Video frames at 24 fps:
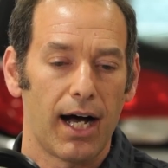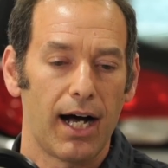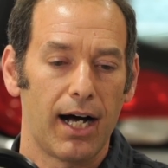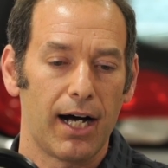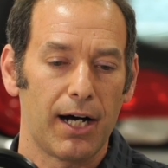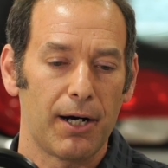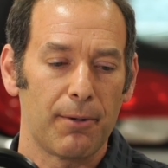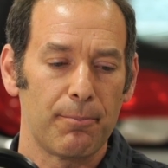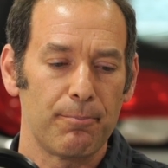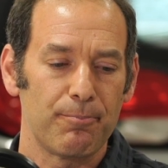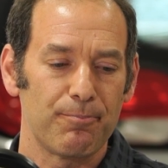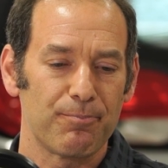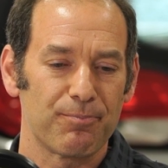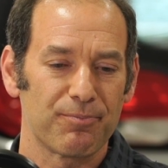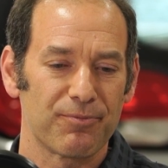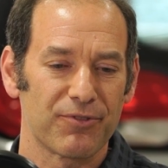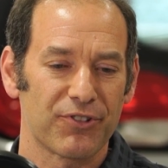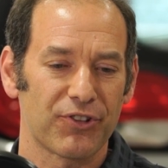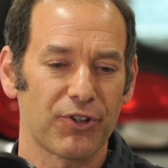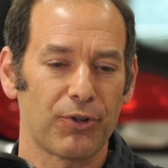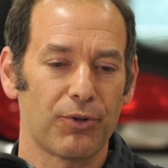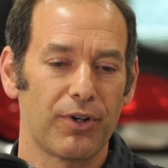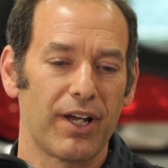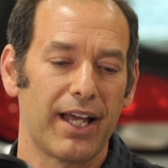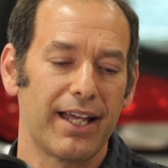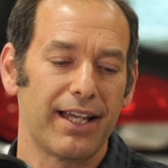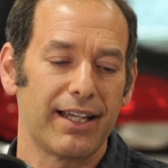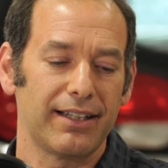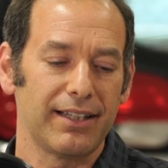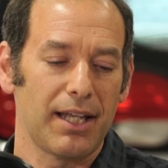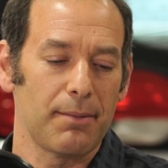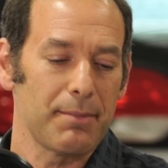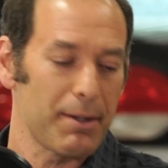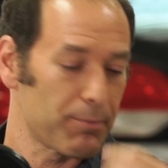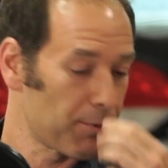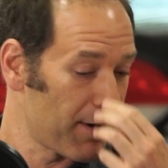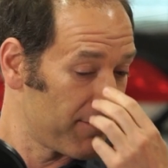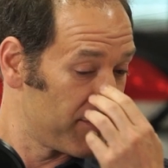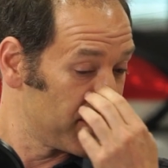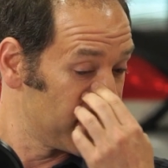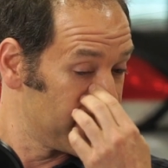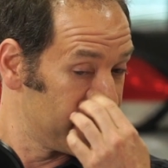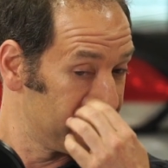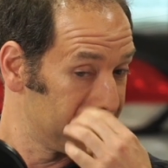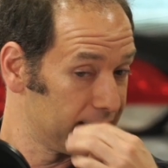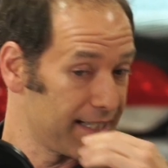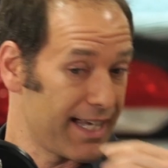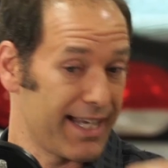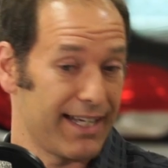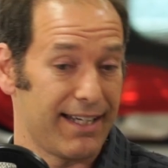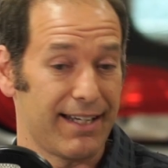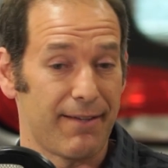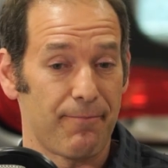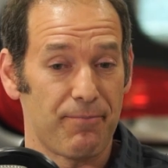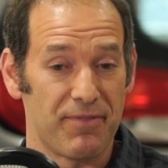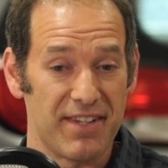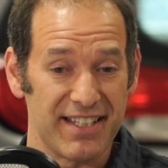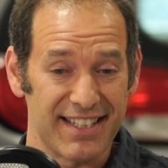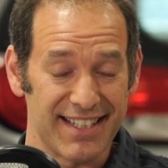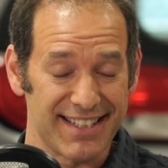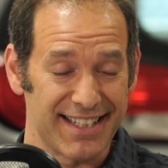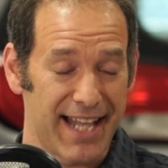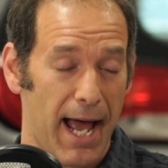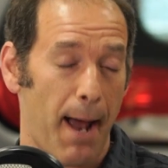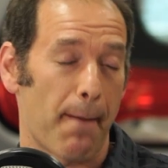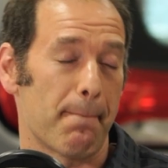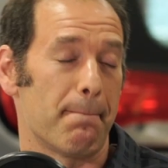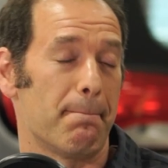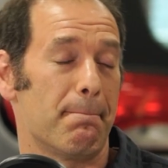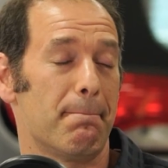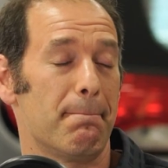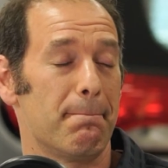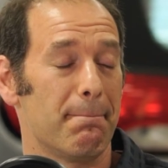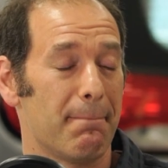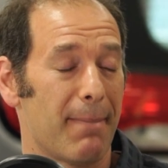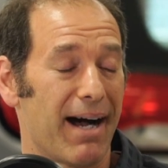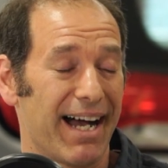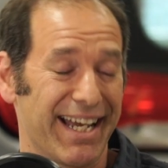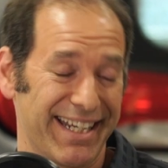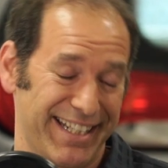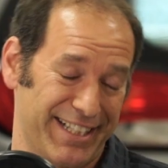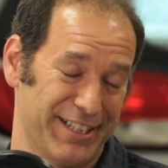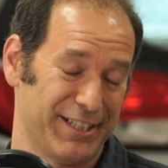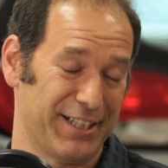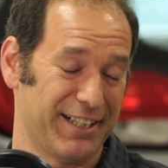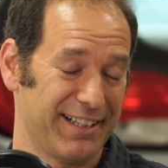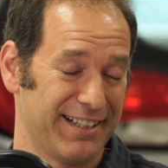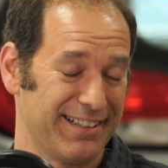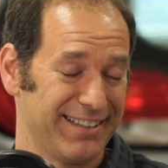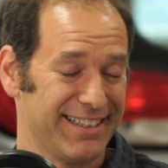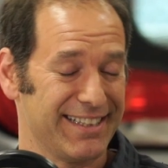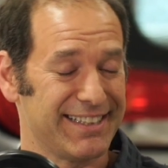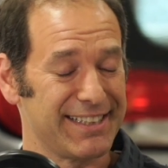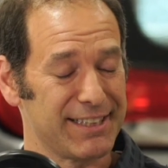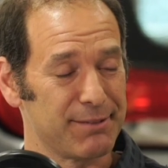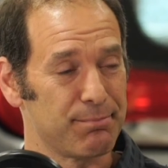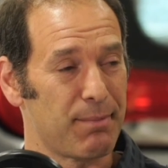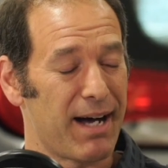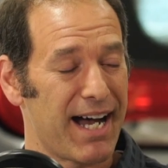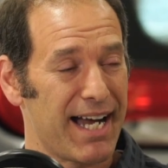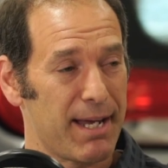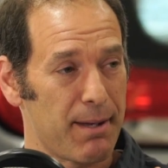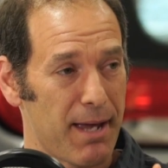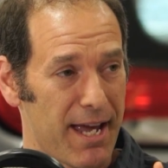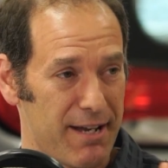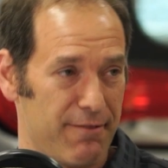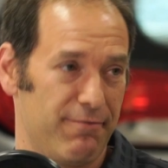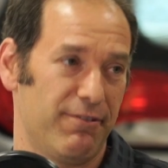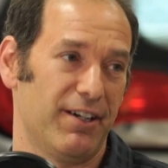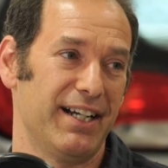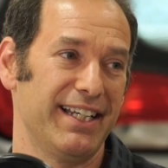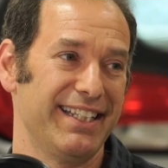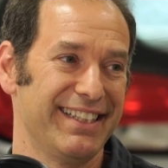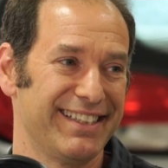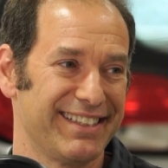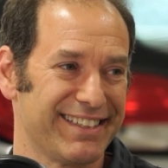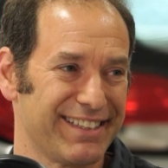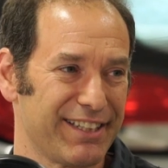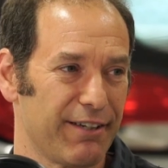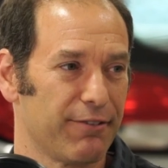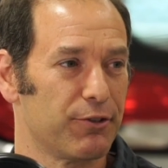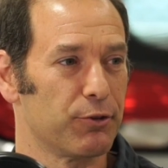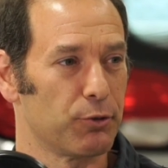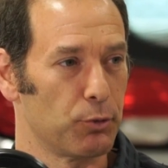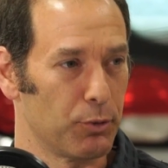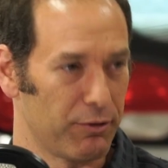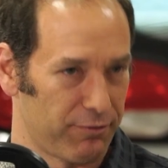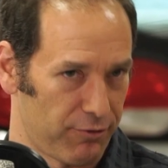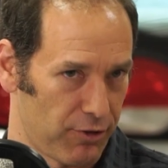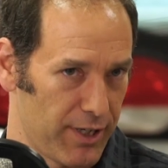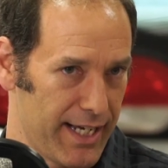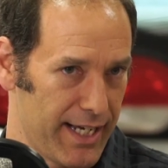um, so uh, let me preface this that this is not my car. This is my advice mm -hmm. to mm-hmm. a